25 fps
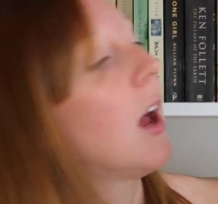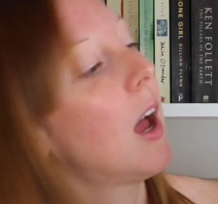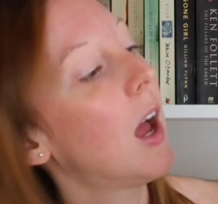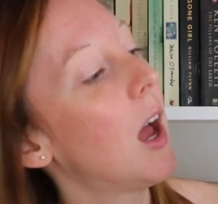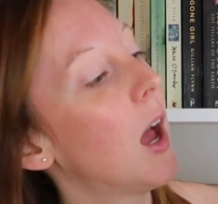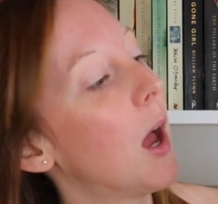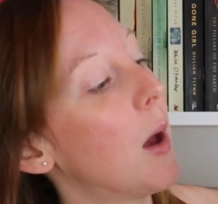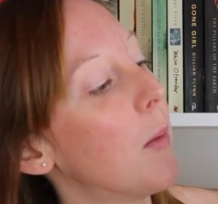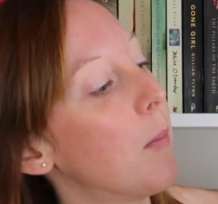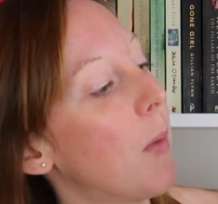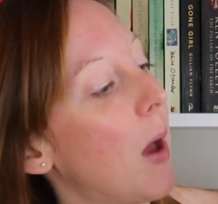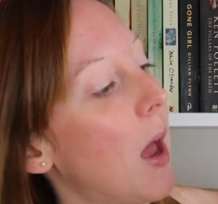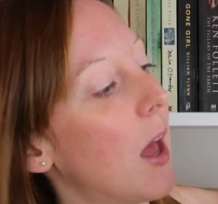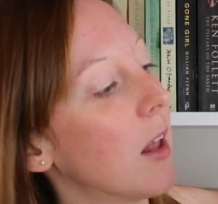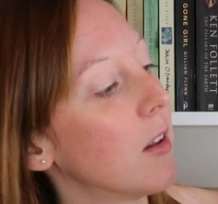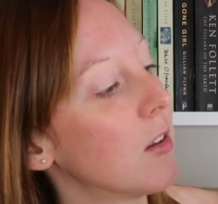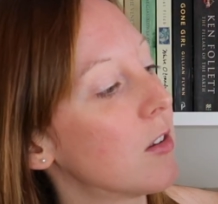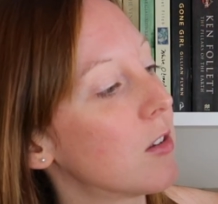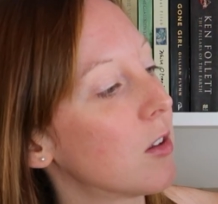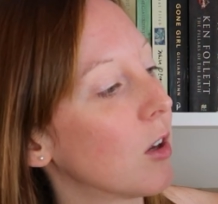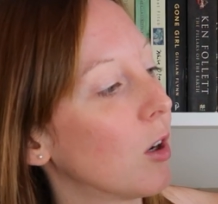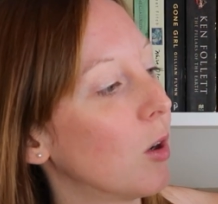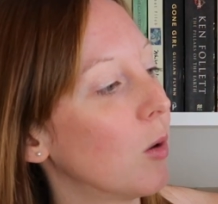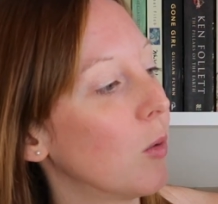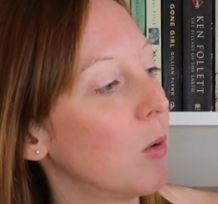um, and
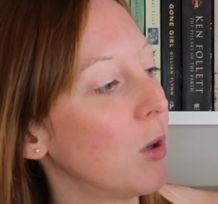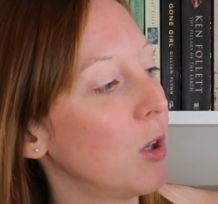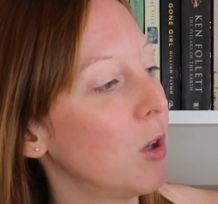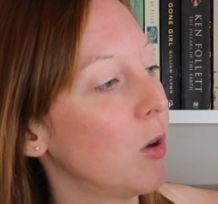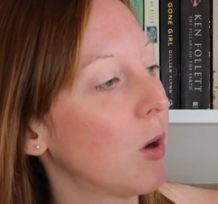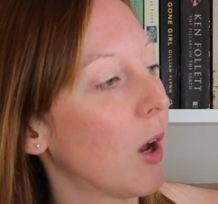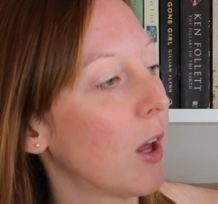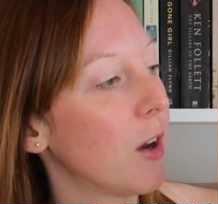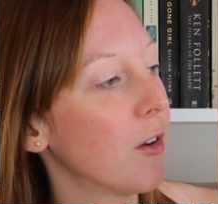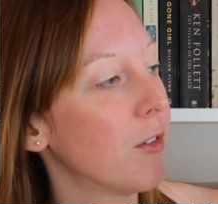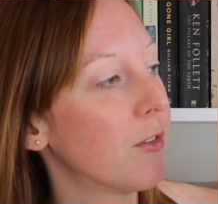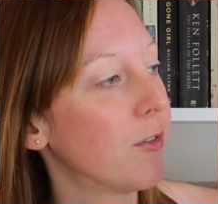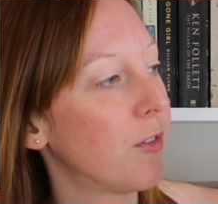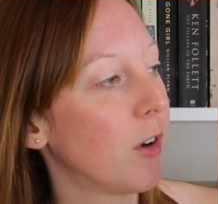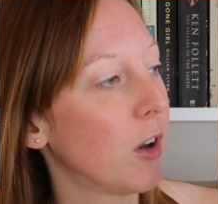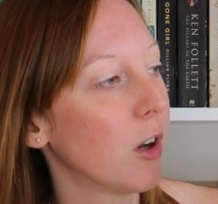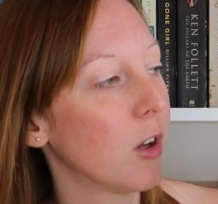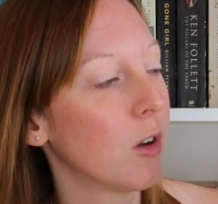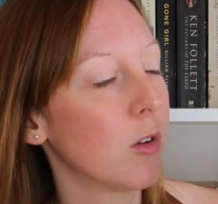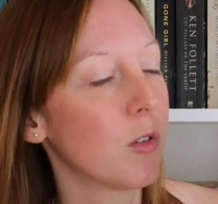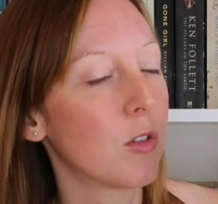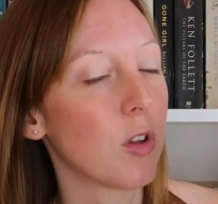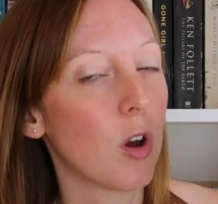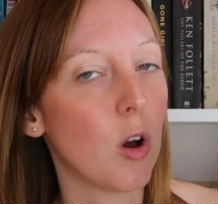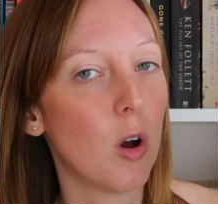so you kind of
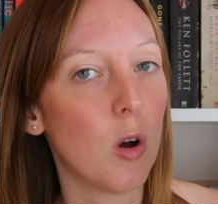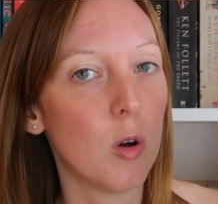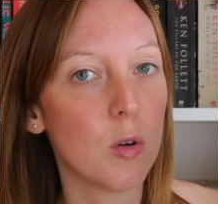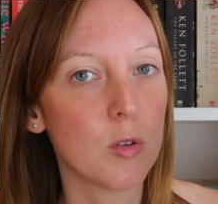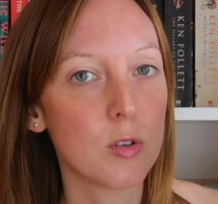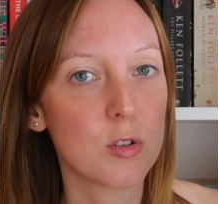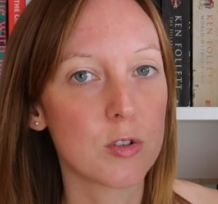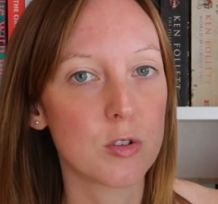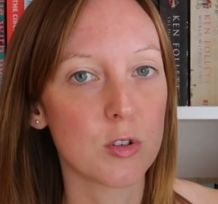follow the whole